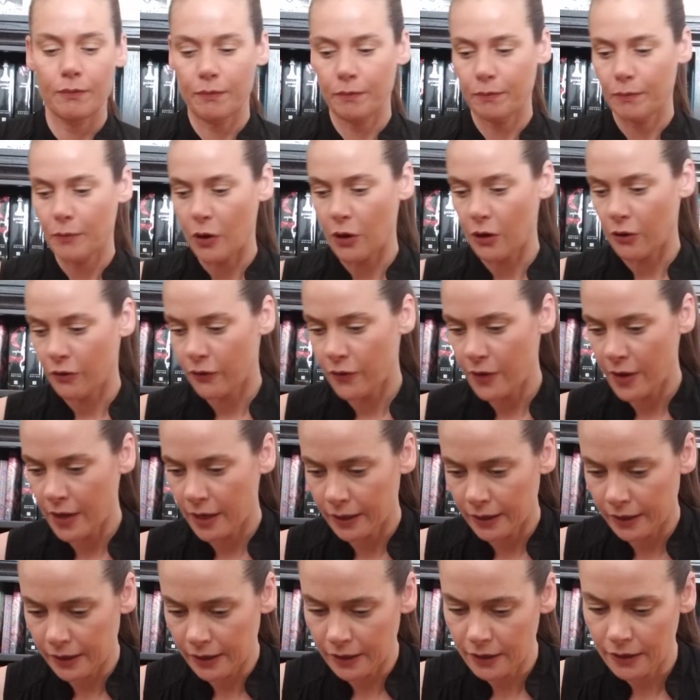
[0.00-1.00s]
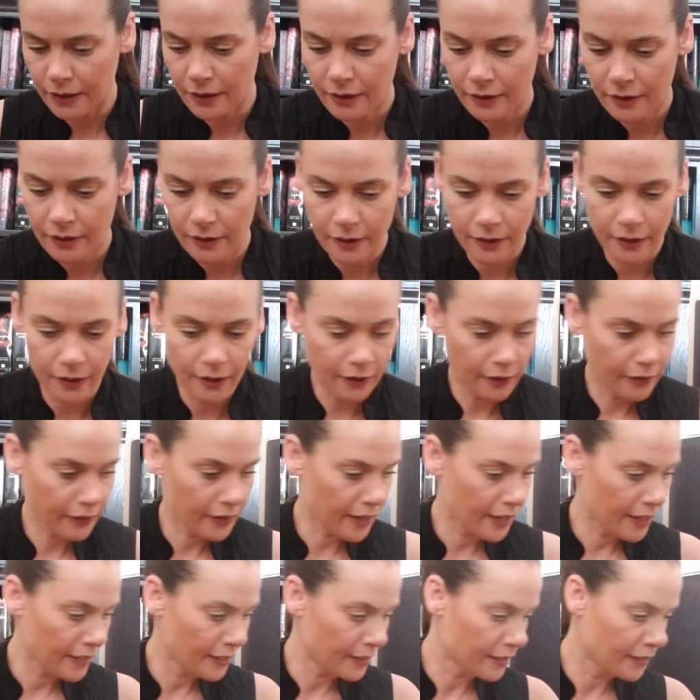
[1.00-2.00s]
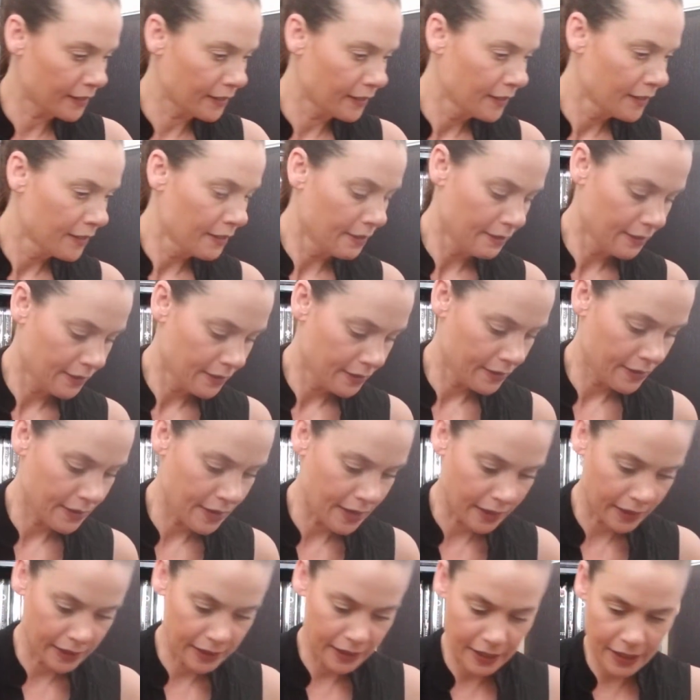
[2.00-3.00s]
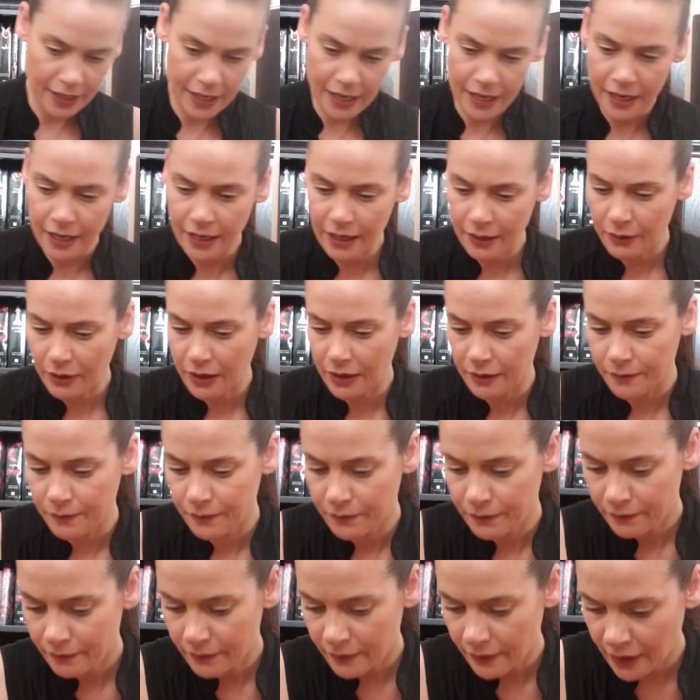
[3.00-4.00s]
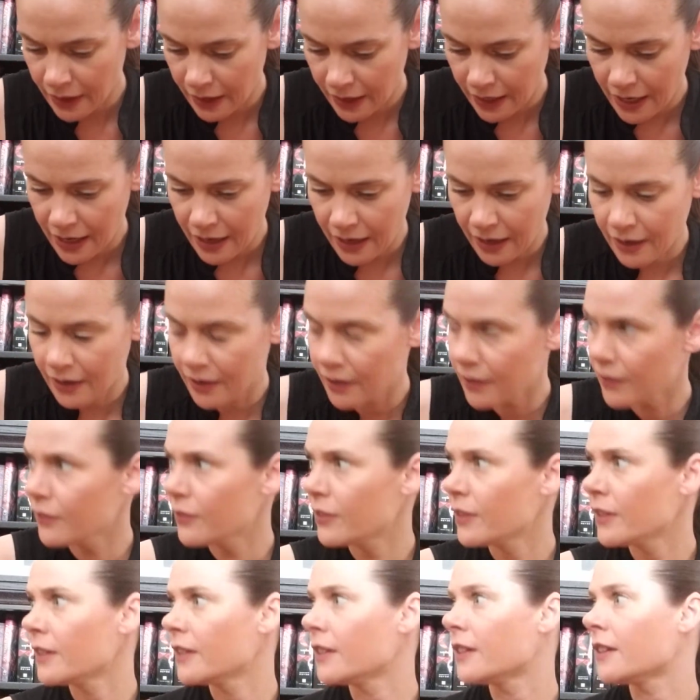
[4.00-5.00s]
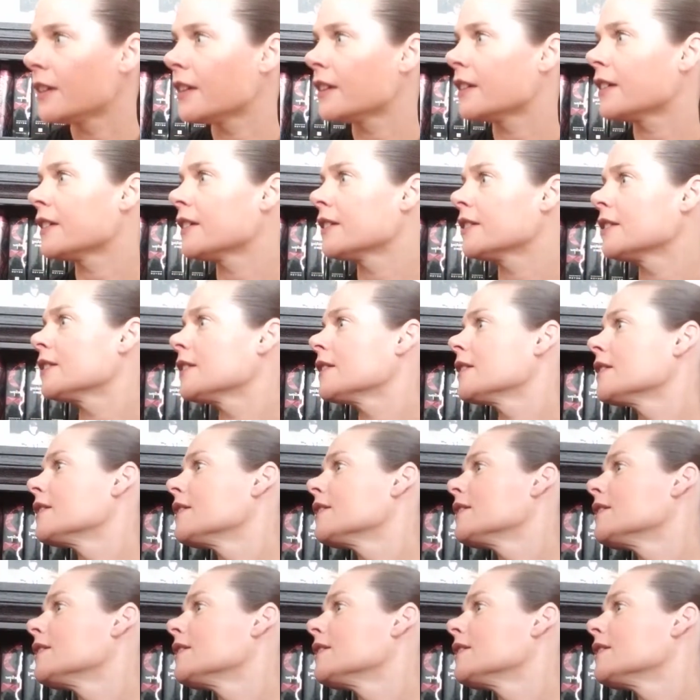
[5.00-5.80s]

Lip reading: Perfect. All right. Next thing I have is,